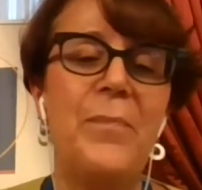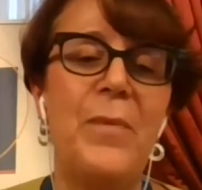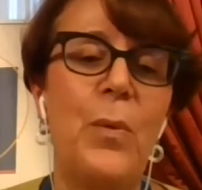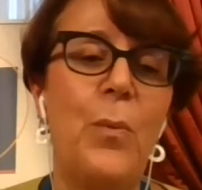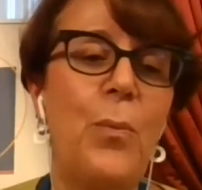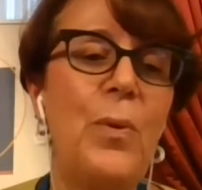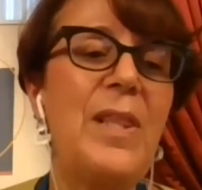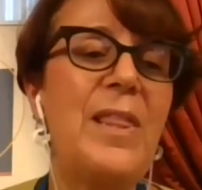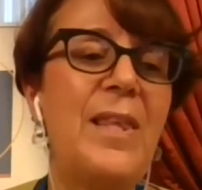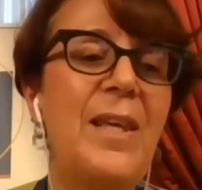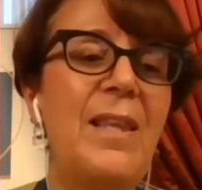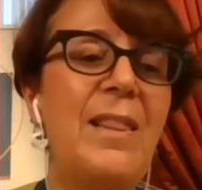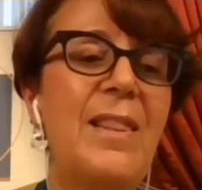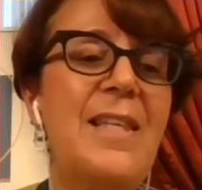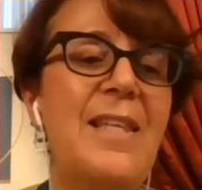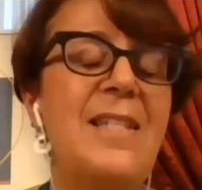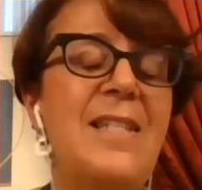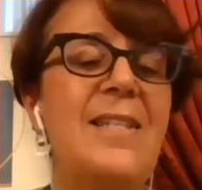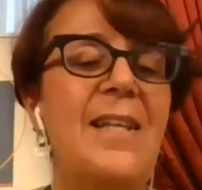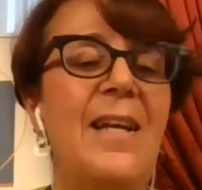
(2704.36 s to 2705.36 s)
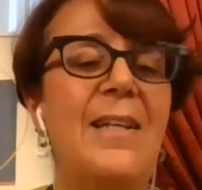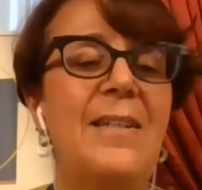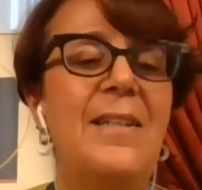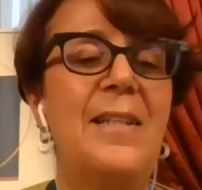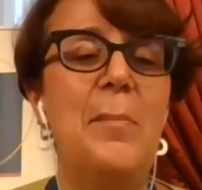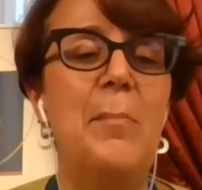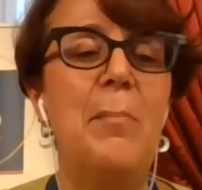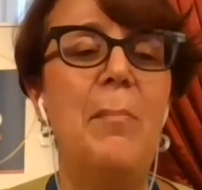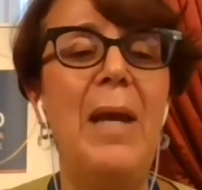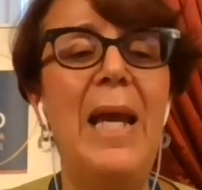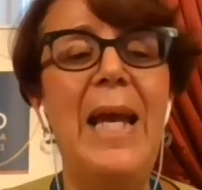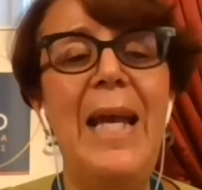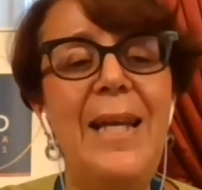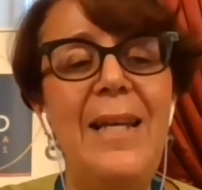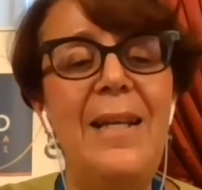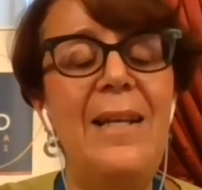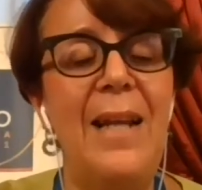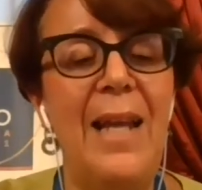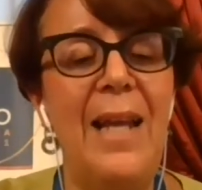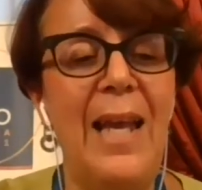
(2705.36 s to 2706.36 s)
We think these are the
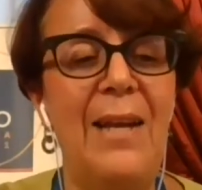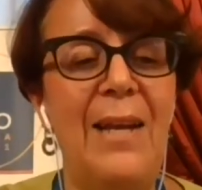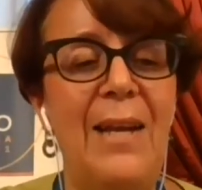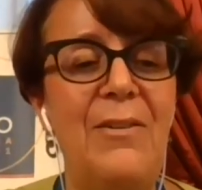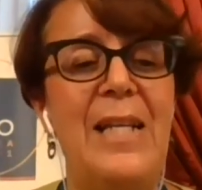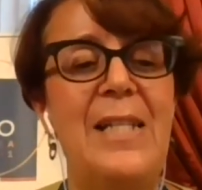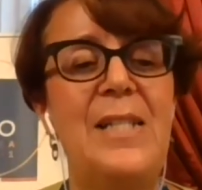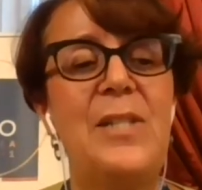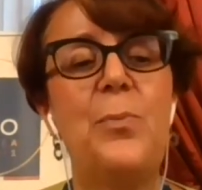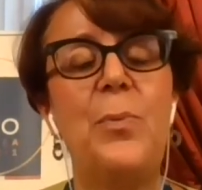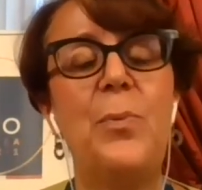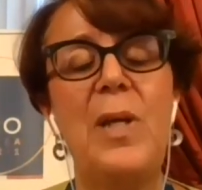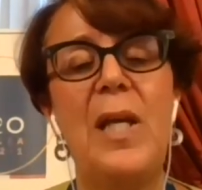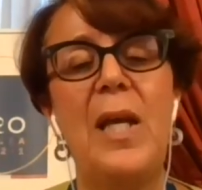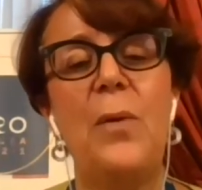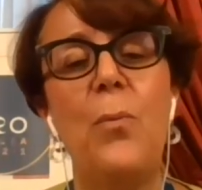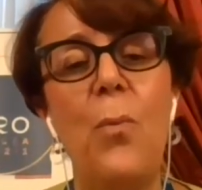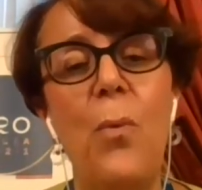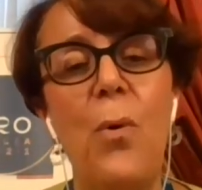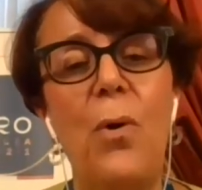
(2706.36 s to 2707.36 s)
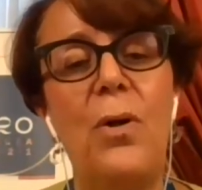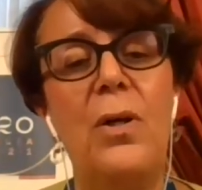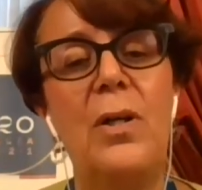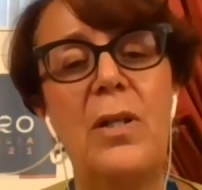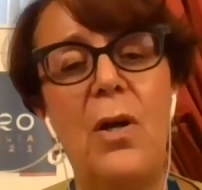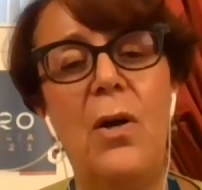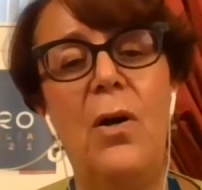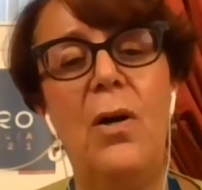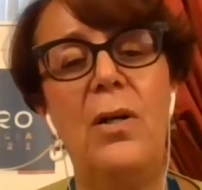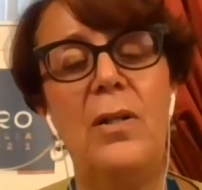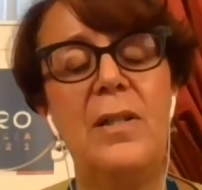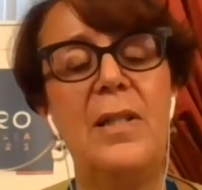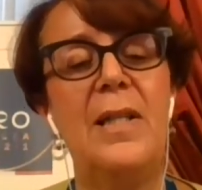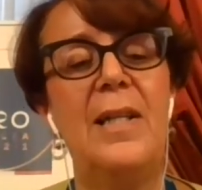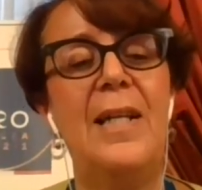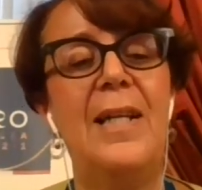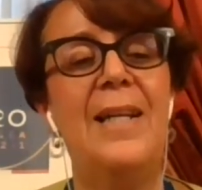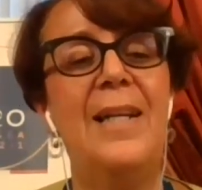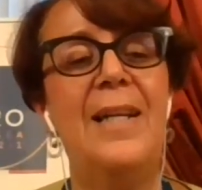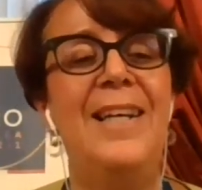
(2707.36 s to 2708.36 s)
main areas we can work
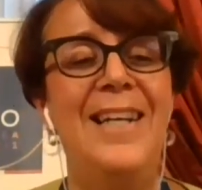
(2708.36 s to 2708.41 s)
on